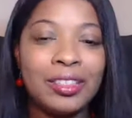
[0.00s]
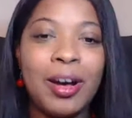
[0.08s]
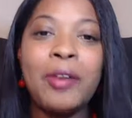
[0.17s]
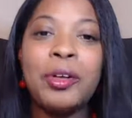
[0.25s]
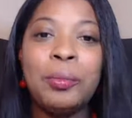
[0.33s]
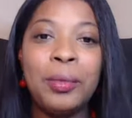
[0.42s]
So
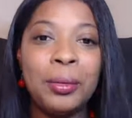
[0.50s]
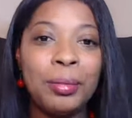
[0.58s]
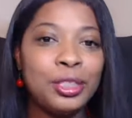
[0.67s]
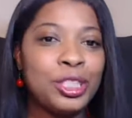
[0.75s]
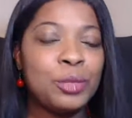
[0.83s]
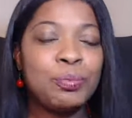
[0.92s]
I
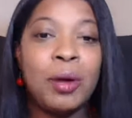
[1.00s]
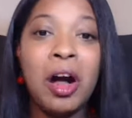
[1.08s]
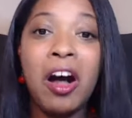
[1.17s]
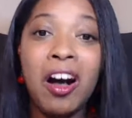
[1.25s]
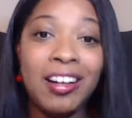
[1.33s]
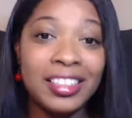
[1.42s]
remember just
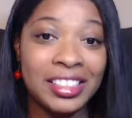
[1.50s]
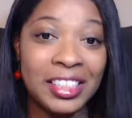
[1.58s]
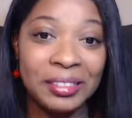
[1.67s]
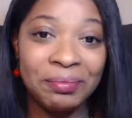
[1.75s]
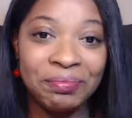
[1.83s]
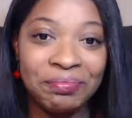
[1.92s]

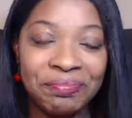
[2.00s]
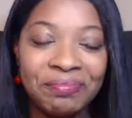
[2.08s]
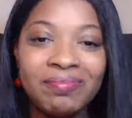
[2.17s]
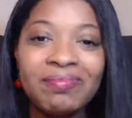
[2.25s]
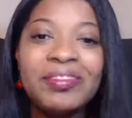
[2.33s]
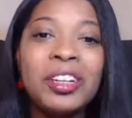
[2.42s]
pausing
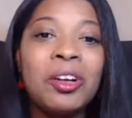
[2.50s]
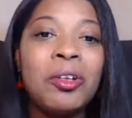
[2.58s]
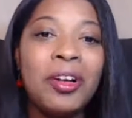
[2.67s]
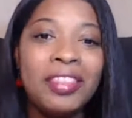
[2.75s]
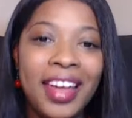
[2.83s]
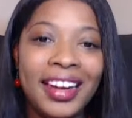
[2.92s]

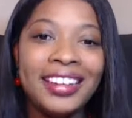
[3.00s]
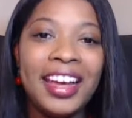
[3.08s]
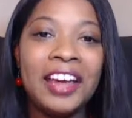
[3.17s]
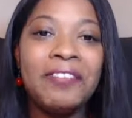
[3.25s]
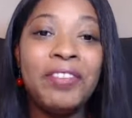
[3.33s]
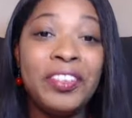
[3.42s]
on that
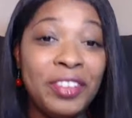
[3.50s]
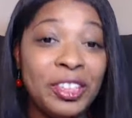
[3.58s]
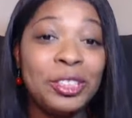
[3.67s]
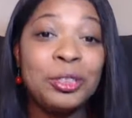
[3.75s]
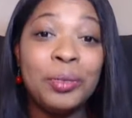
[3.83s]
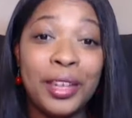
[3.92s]
day
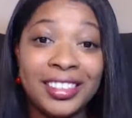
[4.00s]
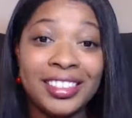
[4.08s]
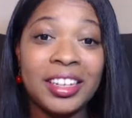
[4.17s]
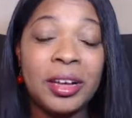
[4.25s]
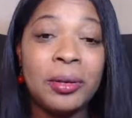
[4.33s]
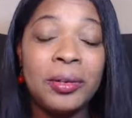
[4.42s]
52 weeks
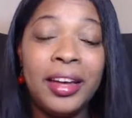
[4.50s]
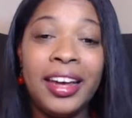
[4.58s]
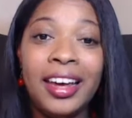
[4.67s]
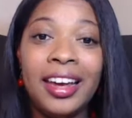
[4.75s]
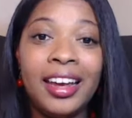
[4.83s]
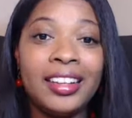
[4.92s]
ago.
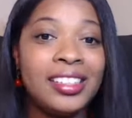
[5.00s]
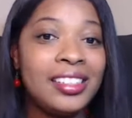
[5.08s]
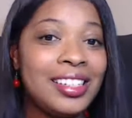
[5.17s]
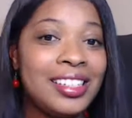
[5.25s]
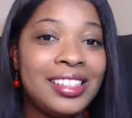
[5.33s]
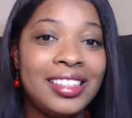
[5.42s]
And
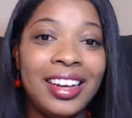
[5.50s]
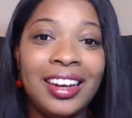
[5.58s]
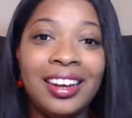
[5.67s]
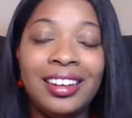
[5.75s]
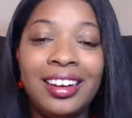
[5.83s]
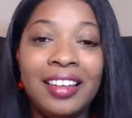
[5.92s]
since
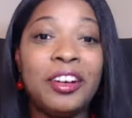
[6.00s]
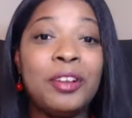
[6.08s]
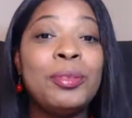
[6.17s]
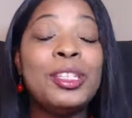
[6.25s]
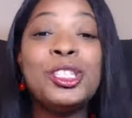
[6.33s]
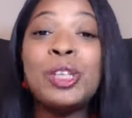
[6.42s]
then, there
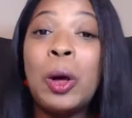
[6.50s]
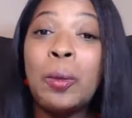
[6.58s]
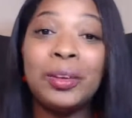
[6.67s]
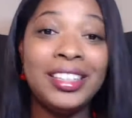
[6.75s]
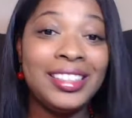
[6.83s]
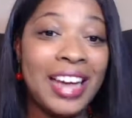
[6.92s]
have been so
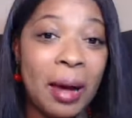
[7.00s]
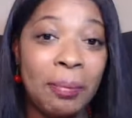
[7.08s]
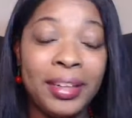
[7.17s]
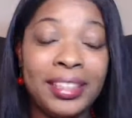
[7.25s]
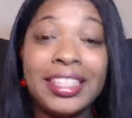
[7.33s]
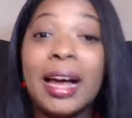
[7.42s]
many
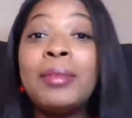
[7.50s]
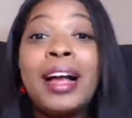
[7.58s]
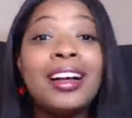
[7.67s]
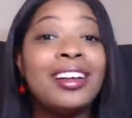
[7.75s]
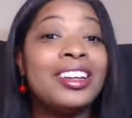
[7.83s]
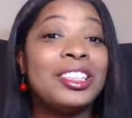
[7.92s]
topics, and I'm
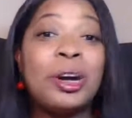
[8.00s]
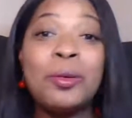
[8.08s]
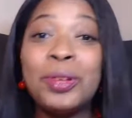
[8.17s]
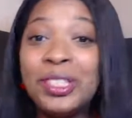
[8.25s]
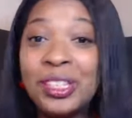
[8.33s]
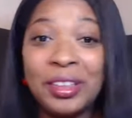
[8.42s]
not going to
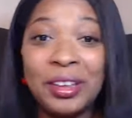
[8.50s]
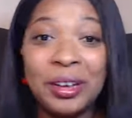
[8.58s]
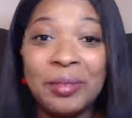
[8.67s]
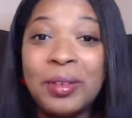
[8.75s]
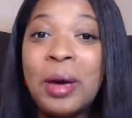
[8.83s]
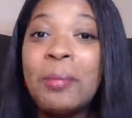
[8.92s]
go into
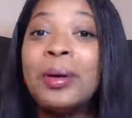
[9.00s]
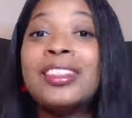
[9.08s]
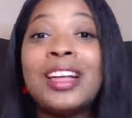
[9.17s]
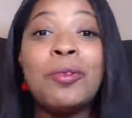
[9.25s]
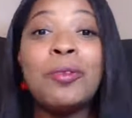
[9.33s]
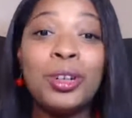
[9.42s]
them because
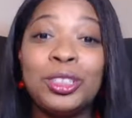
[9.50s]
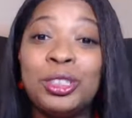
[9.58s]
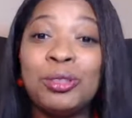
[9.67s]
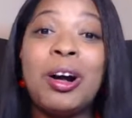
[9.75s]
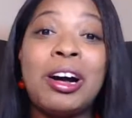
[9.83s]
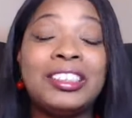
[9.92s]
I want
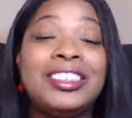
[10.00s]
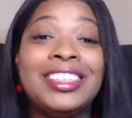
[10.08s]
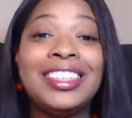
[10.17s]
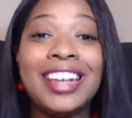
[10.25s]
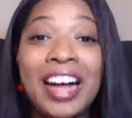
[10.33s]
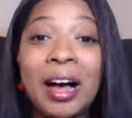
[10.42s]
you all
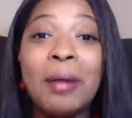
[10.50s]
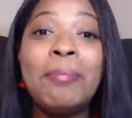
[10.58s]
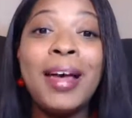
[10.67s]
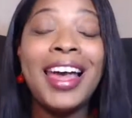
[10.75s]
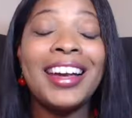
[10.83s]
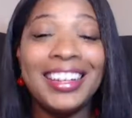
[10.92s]
to come
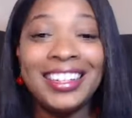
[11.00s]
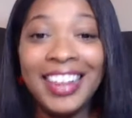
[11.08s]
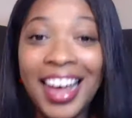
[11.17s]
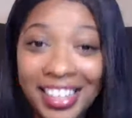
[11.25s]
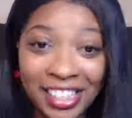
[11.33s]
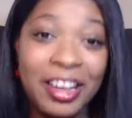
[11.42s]
back
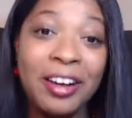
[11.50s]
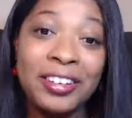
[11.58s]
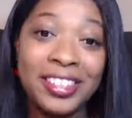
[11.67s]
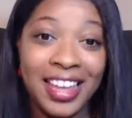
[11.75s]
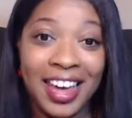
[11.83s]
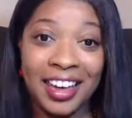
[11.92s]
next
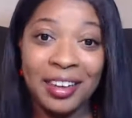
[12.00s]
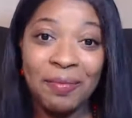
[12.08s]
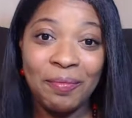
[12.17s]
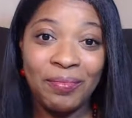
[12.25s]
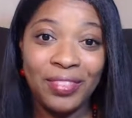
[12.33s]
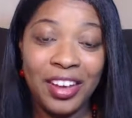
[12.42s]
Thursday
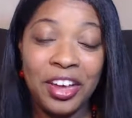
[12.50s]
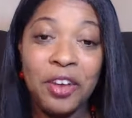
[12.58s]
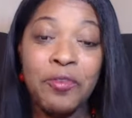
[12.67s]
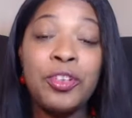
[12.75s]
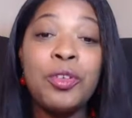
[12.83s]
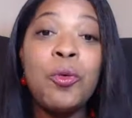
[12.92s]

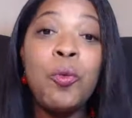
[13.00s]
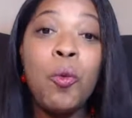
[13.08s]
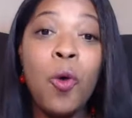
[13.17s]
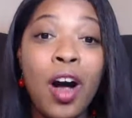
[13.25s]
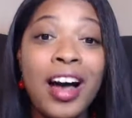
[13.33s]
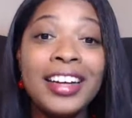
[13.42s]
for the
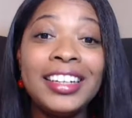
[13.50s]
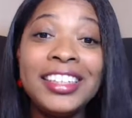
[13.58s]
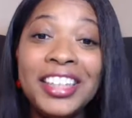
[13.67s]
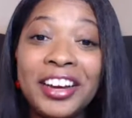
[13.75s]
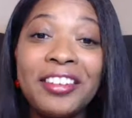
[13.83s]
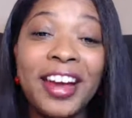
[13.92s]

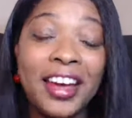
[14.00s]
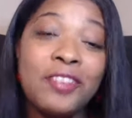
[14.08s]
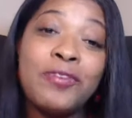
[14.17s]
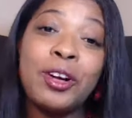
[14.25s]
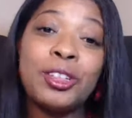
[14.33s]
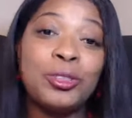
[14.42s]
1 year
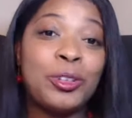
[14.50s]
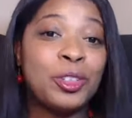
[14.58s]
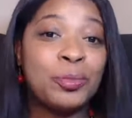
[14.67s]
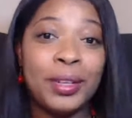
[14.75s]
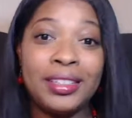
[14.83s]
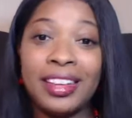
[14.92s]
anniversary of
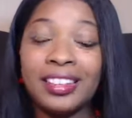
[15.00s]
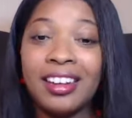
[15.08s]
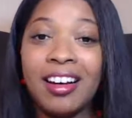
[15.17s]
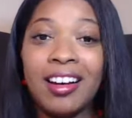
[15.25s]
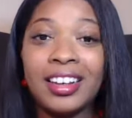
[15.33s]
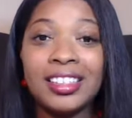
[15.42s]
Speak That
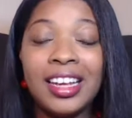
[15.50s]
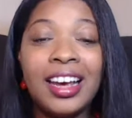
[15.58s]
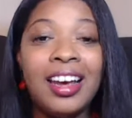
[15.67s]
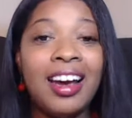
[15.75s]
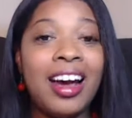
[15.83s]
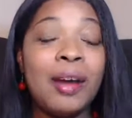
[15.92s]
Talks.
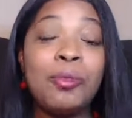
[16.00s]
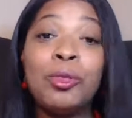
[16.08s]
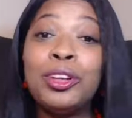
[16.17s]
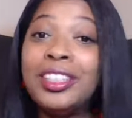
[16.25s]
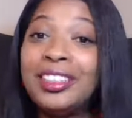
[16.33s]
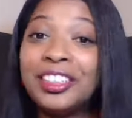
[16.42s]
I'm
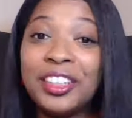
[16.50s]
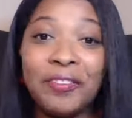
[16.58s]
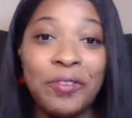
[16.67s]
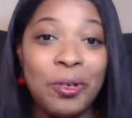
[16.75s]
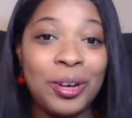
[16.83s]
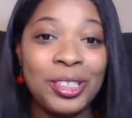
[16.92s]
really looking
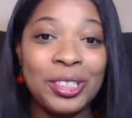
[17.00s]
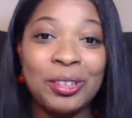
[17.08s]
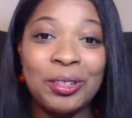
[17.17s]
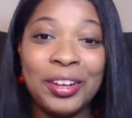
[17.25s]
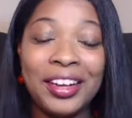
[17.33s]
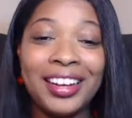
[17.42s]
forward
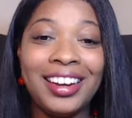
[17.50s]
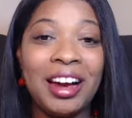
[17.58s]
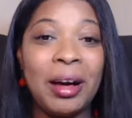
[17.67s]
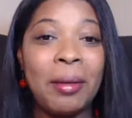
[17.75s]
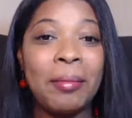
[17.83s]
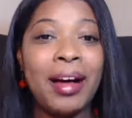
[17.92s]
to it.
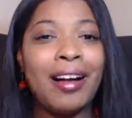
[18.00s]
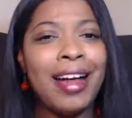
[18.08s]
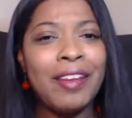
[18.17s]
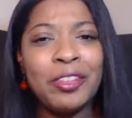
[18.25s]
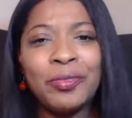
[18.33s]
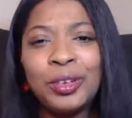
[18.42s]
I'll
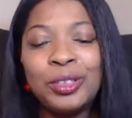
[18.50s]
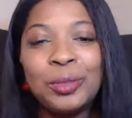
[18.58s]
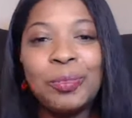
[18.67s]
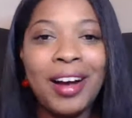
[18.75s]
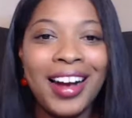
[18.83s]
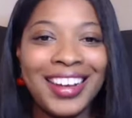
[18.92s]
have a few
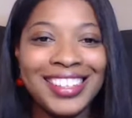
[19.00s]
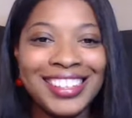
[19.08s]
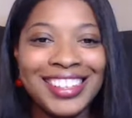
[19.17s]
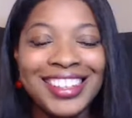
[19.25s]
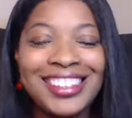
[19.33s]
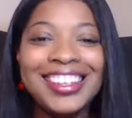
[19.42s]

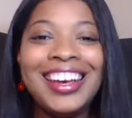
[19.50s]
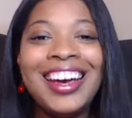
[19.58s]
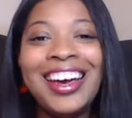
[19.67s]
surprises.